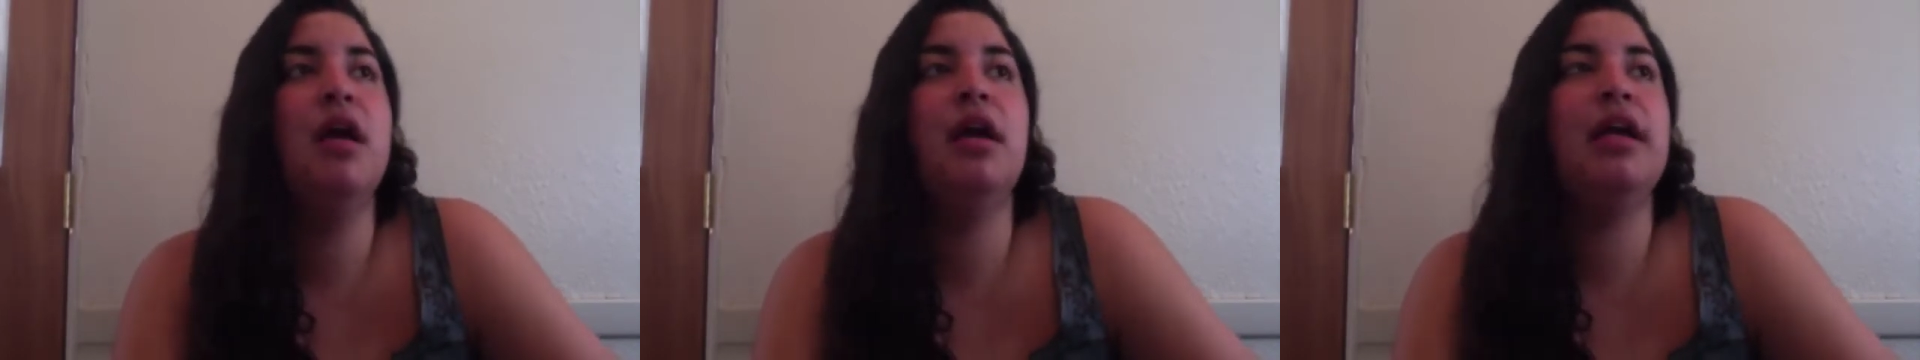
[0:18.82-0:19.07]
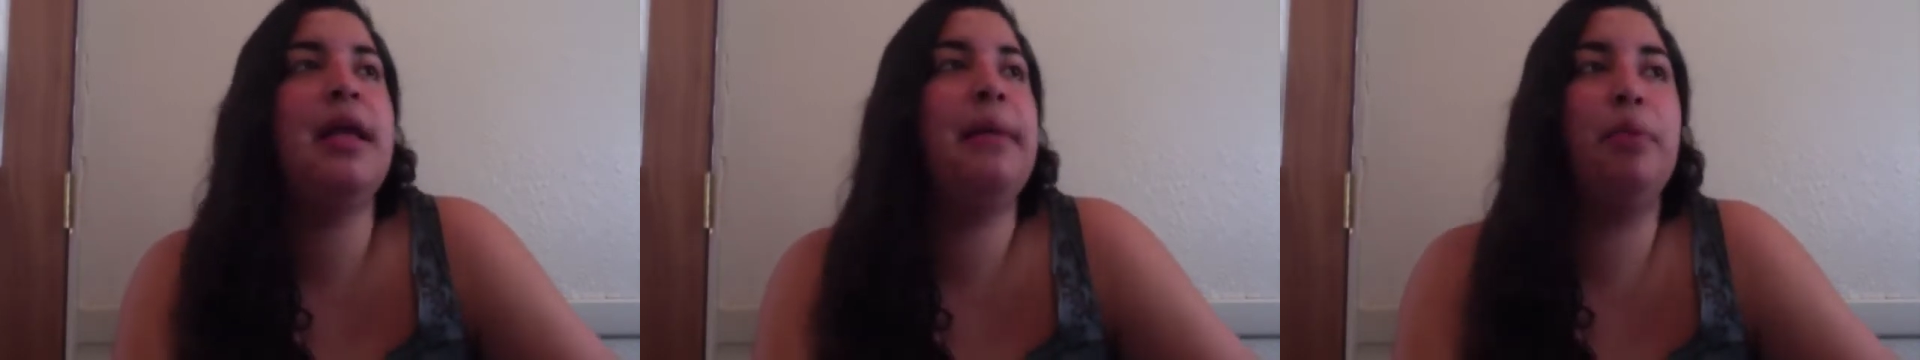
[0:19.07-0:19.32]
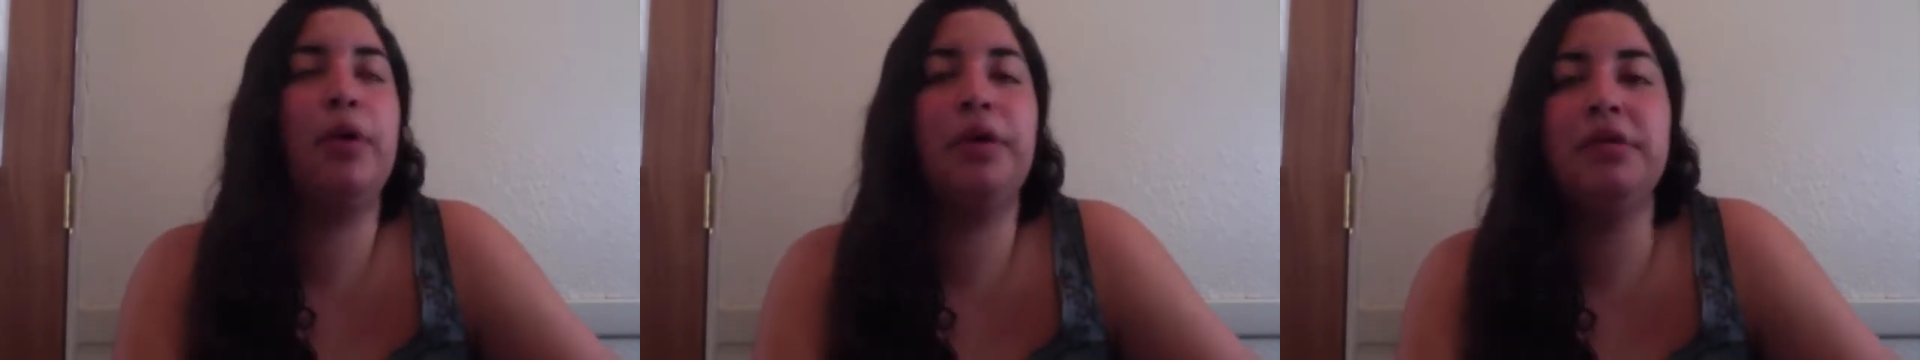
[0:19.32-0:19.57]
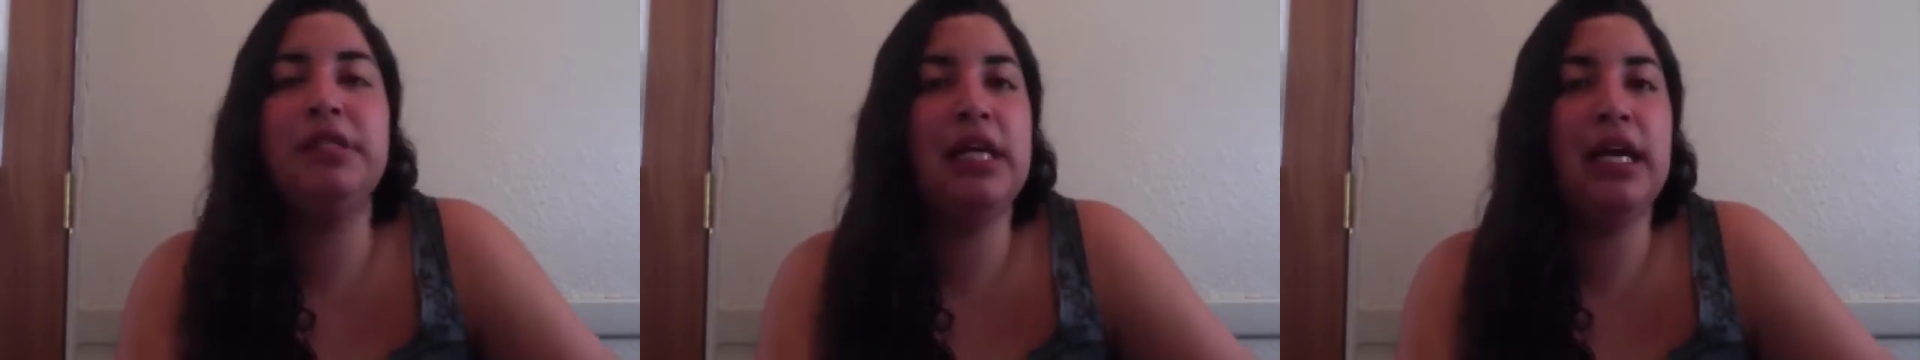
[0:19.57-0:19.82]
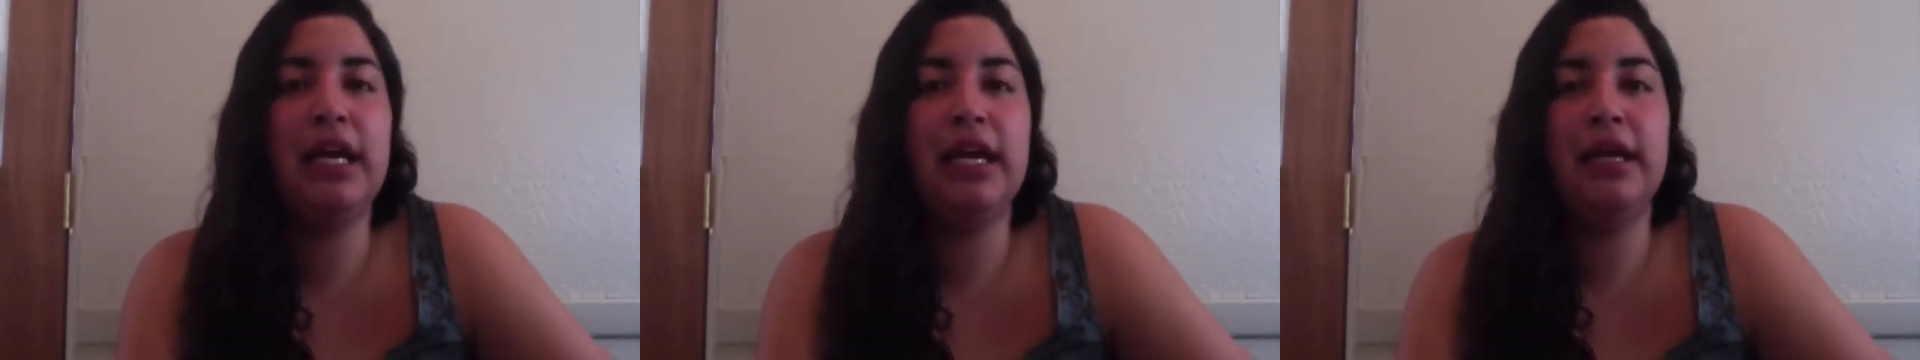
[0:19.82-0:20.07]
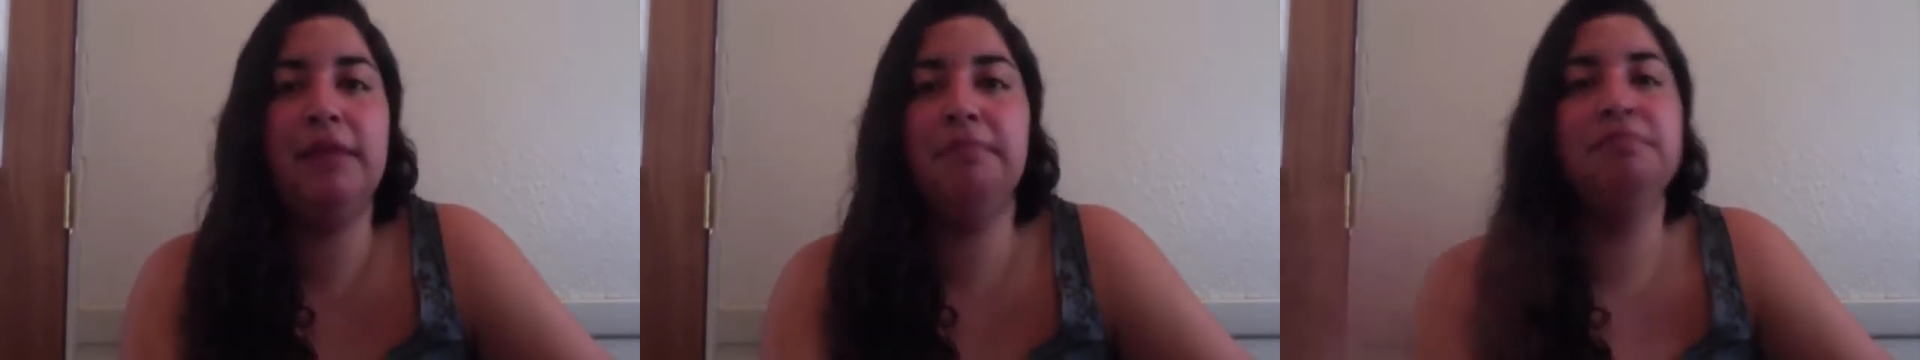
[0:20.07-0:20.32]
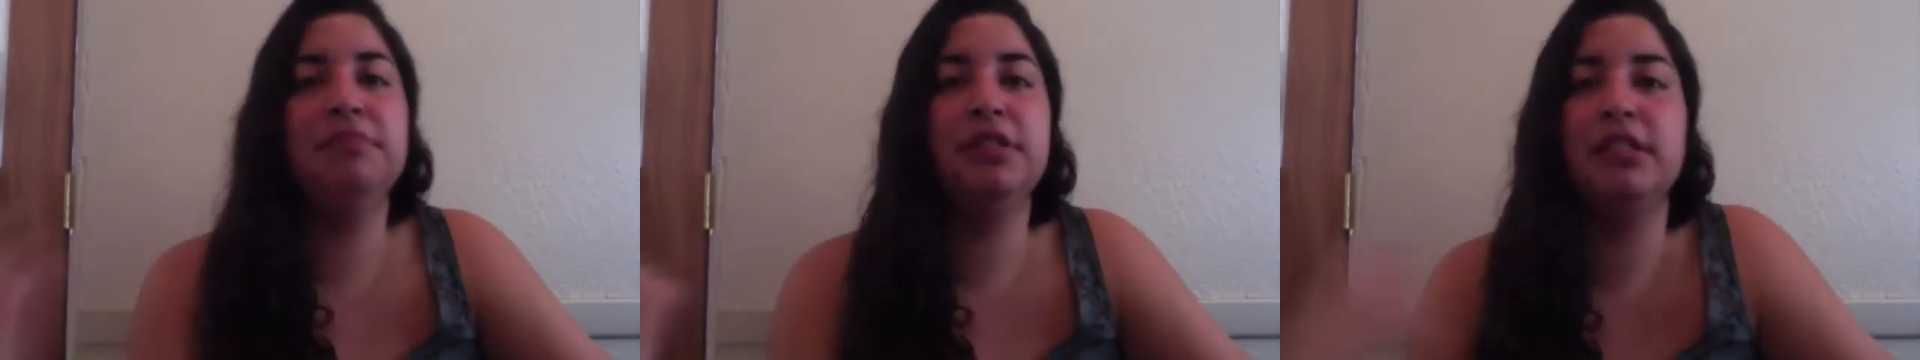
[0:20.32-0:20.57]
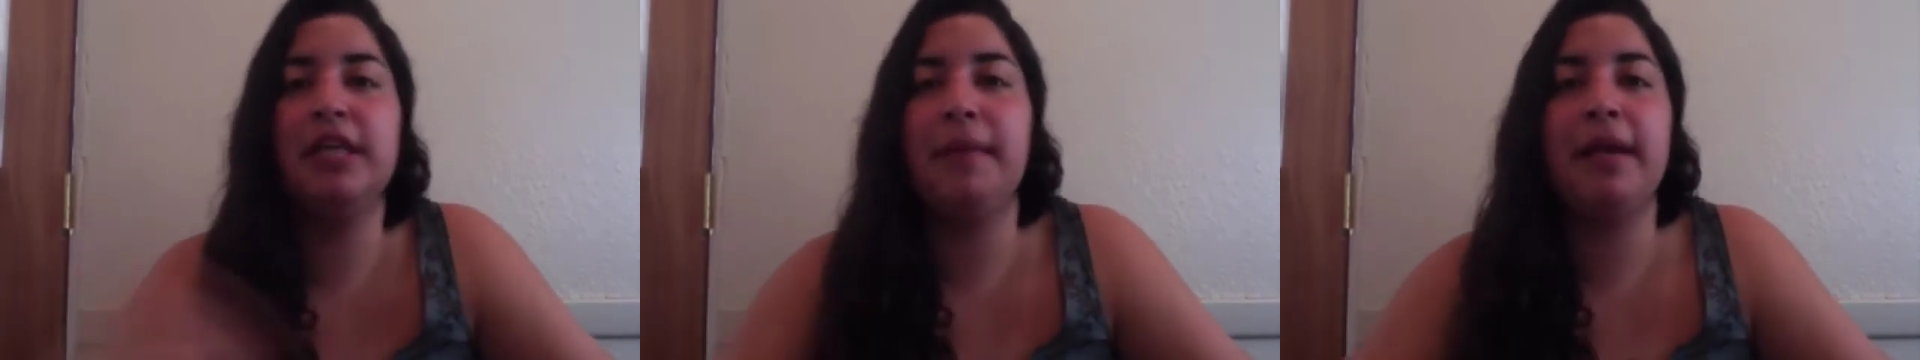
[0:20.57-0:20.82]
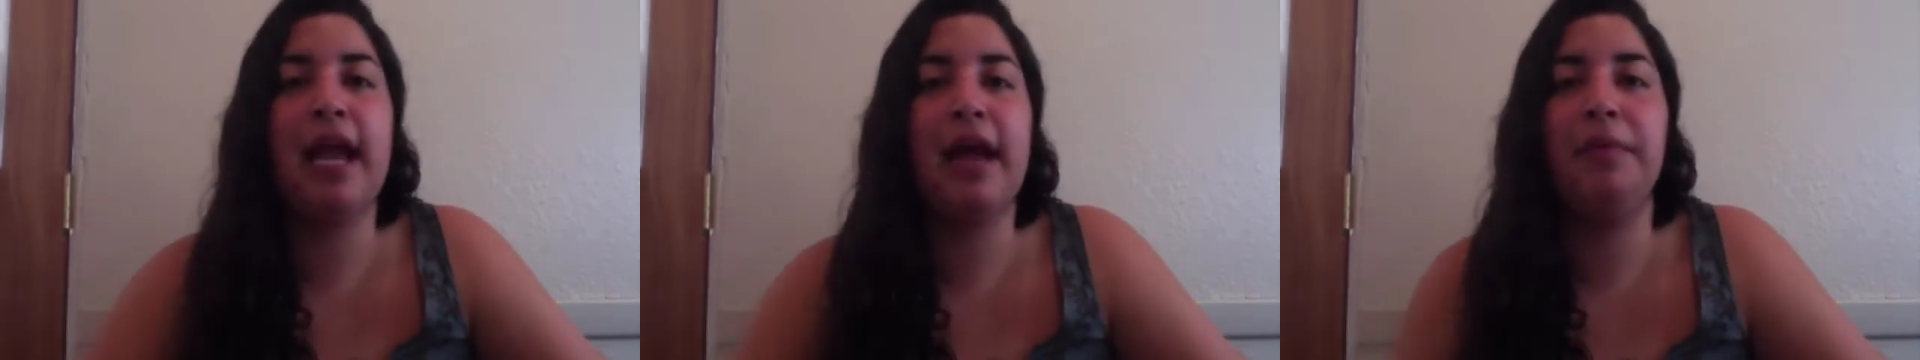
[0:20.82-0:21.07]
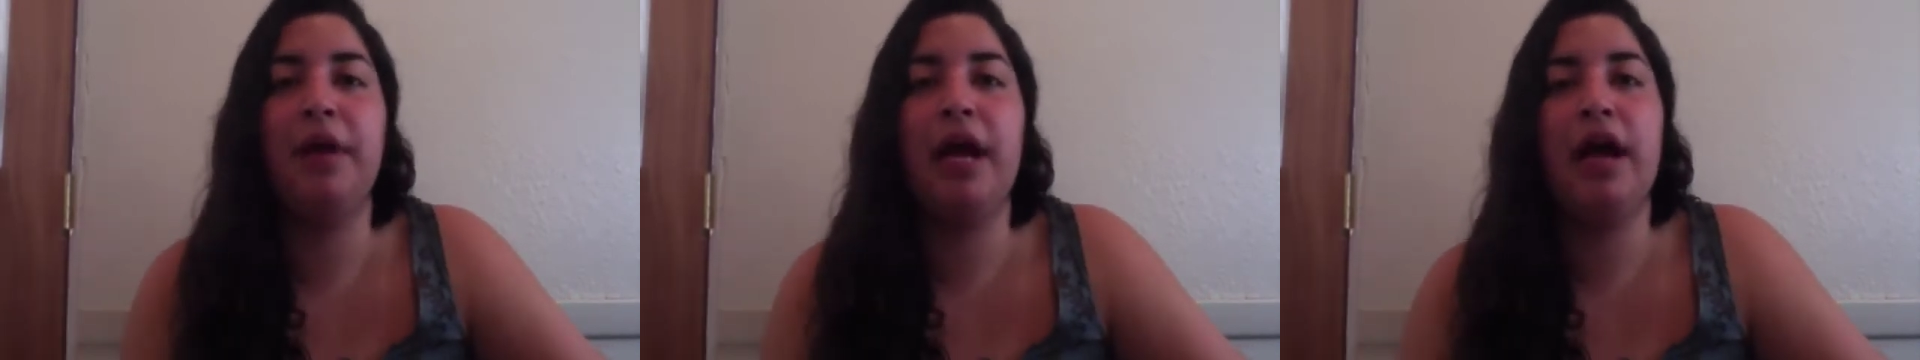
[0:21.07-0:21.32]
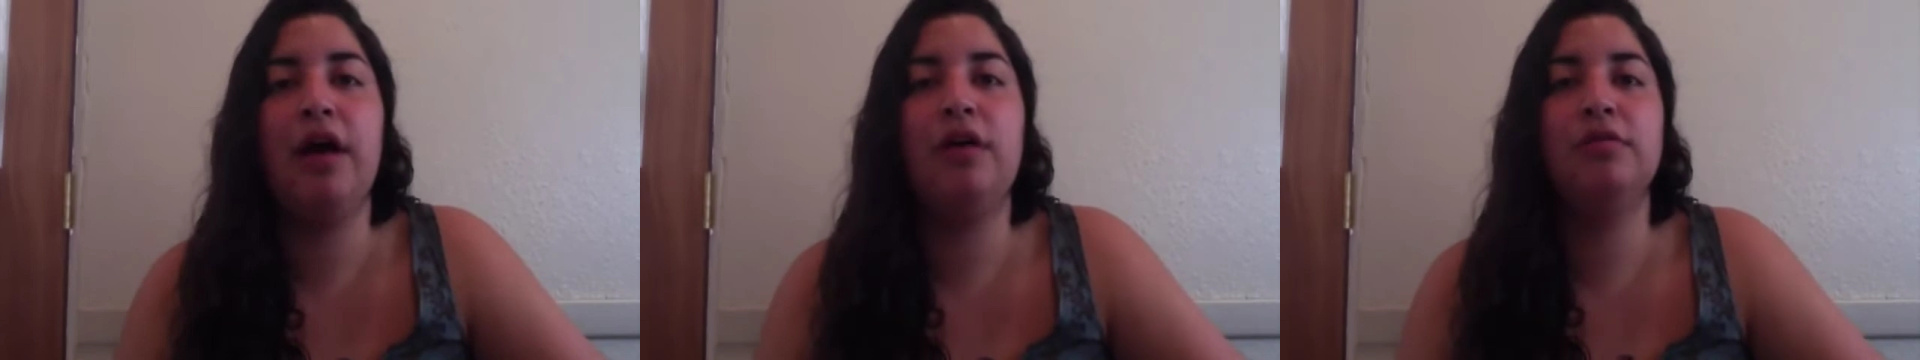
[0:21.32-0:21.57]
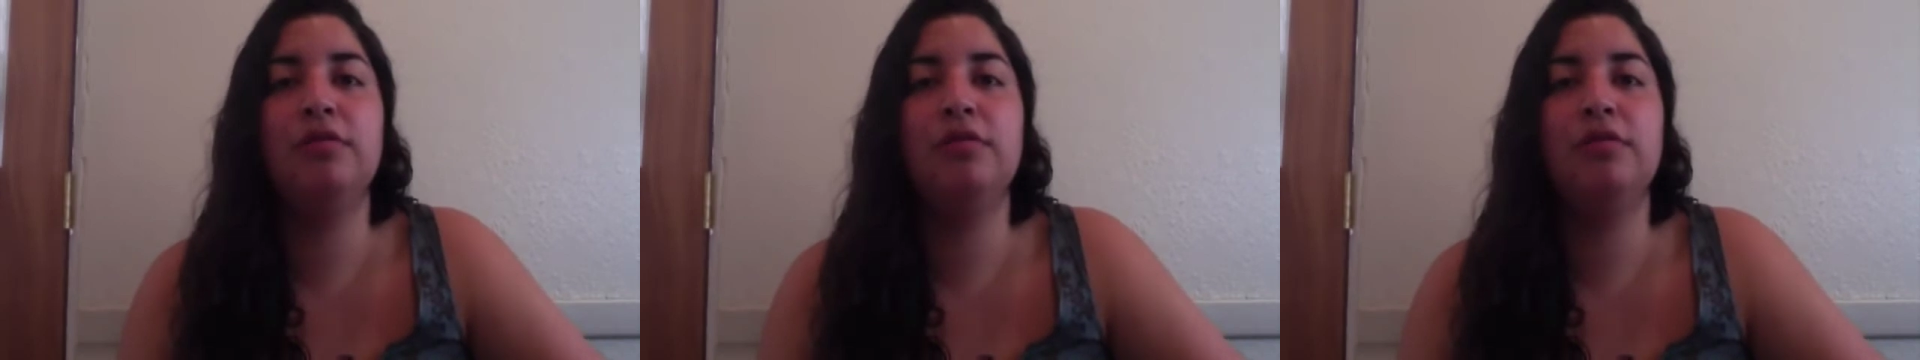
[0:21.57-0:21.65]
get bored one day, just get my camera out,